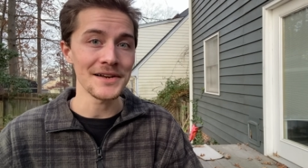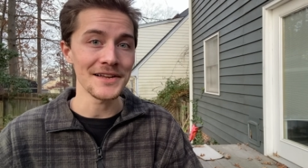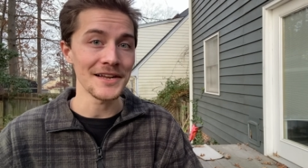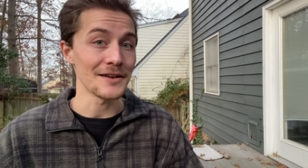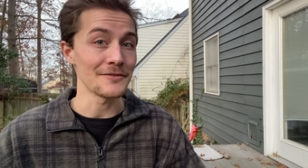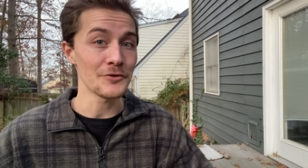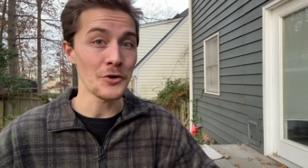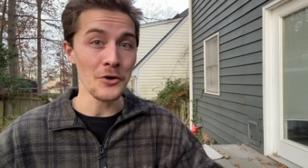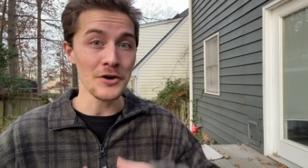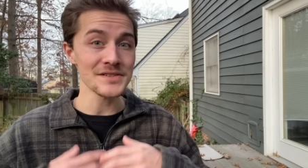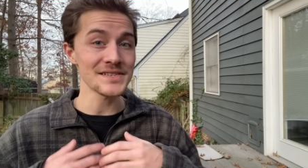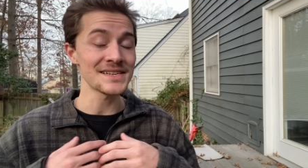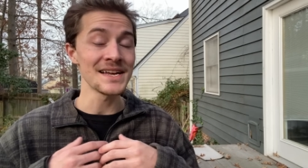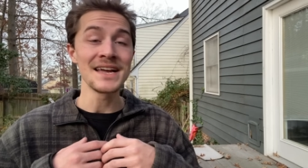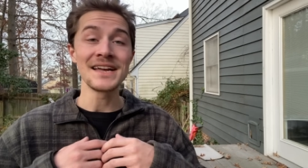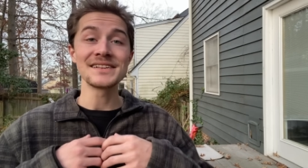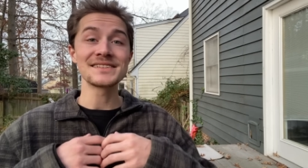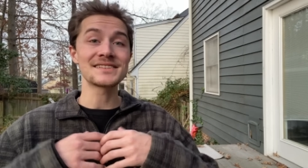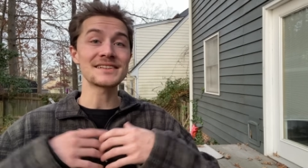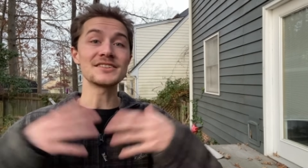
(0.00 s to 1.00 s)
And of course,
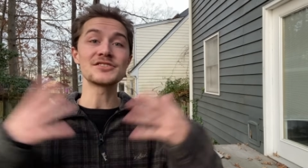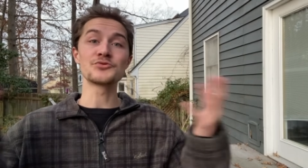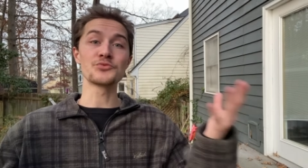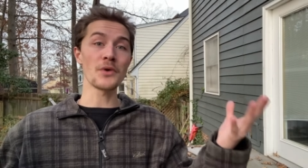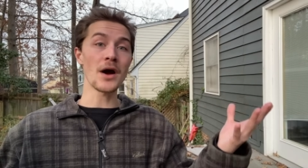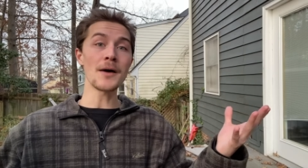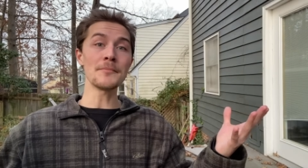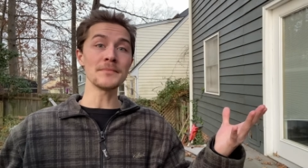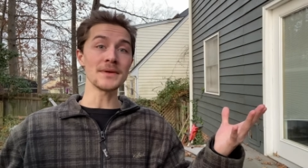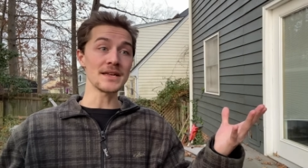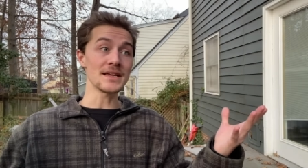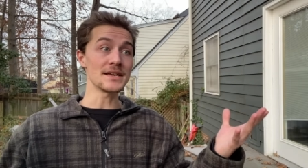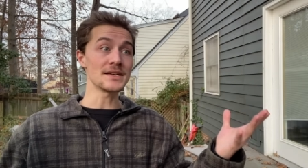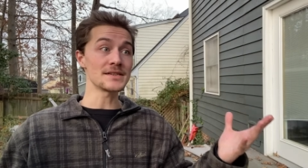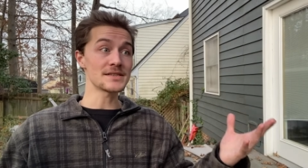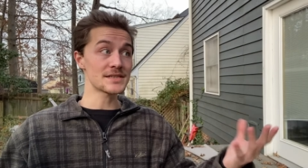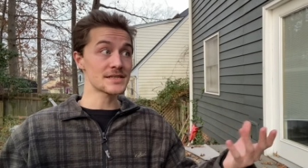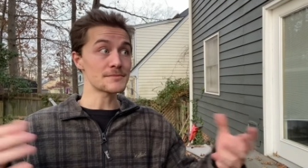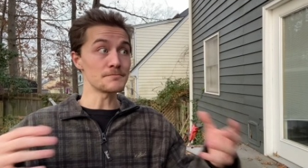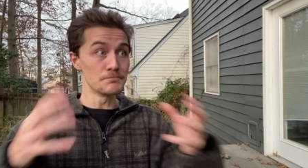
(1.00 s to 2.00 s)
since rum
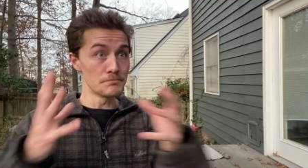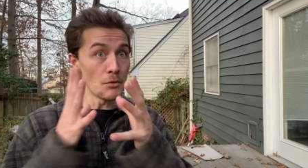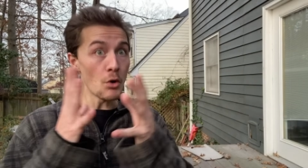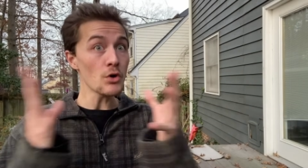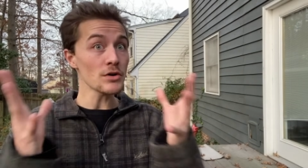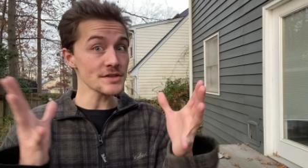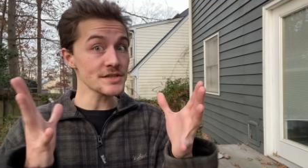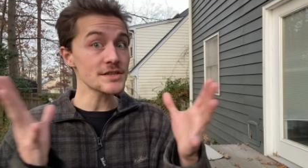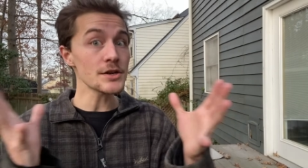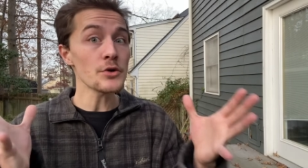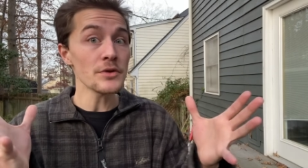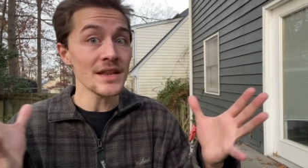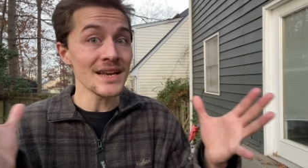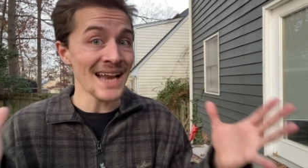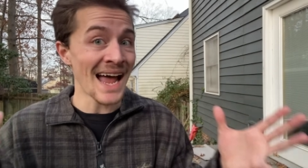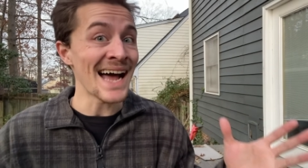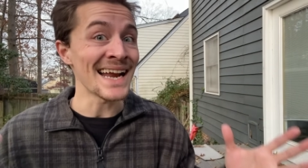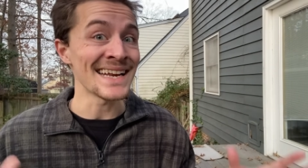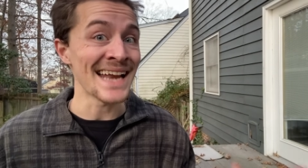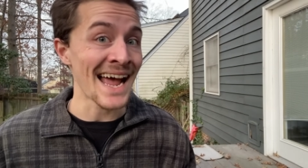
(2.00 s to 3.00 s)
is more so than
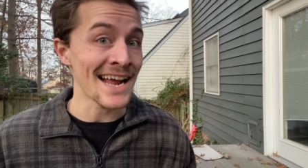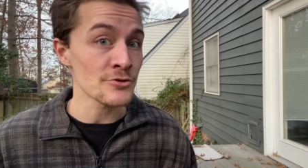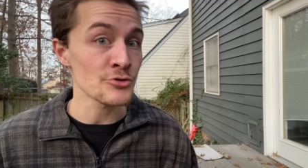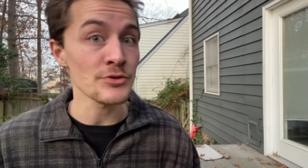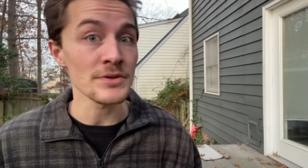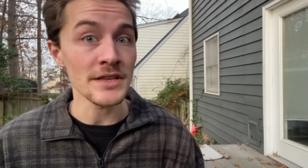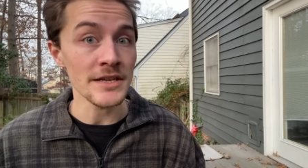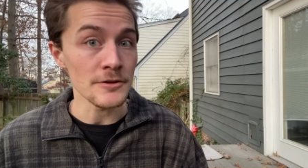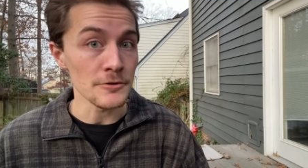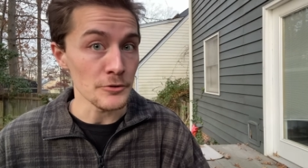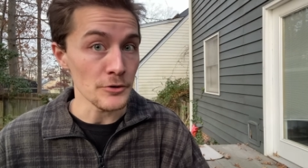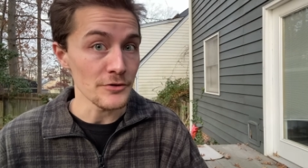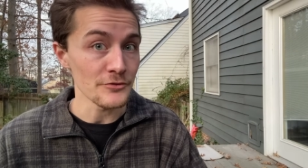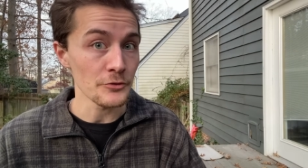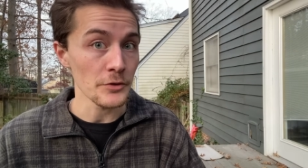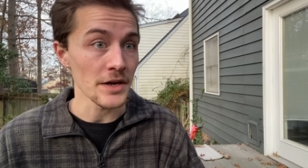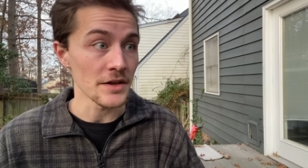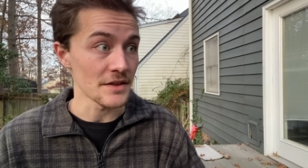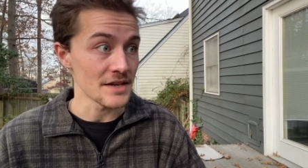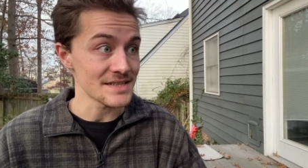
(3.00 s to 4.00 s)
not naturally
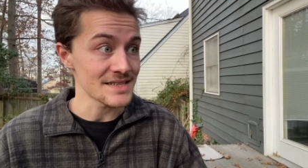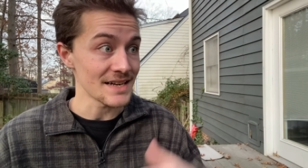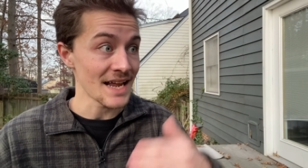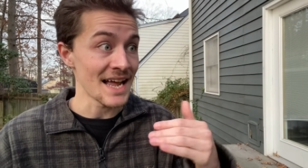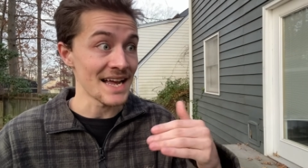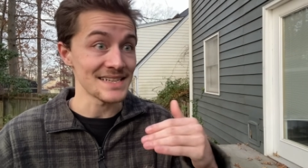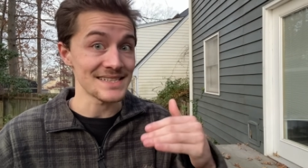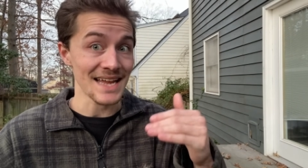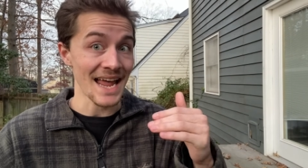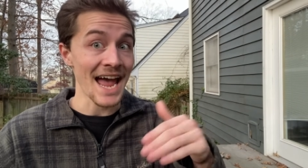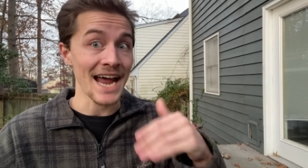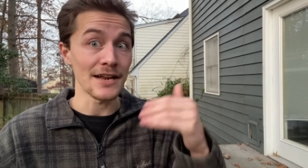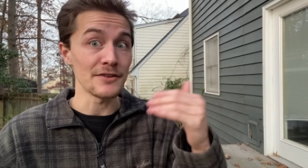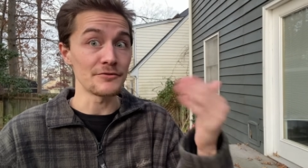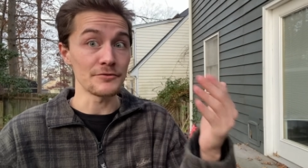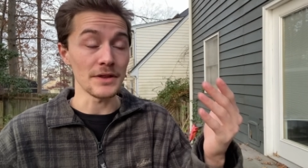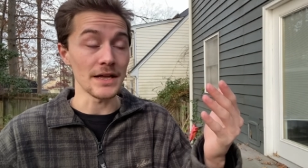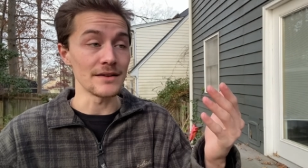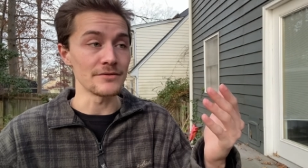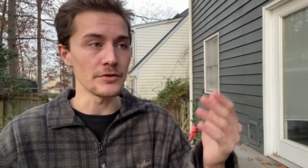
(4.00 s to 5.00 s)
gluten-free unless it has added
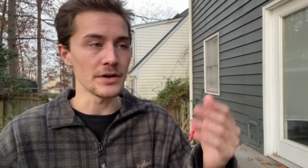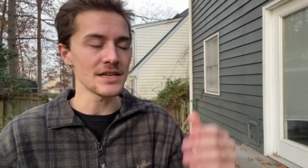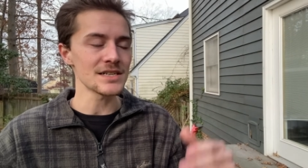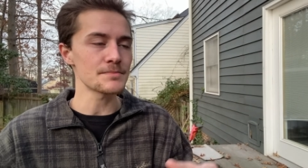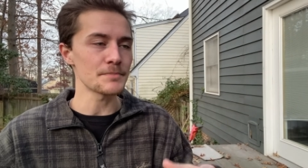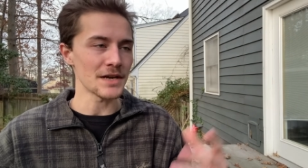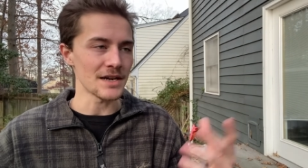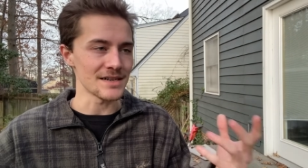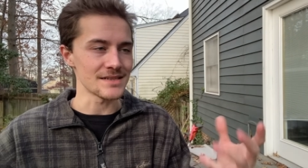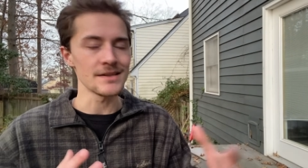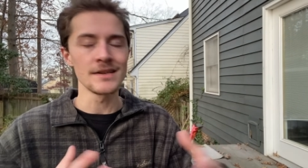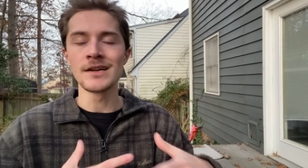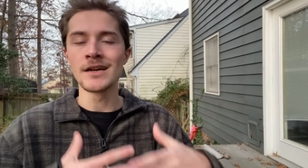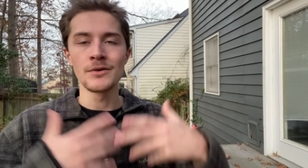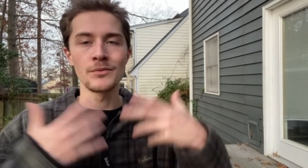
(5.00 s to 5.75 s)
flavorings, because,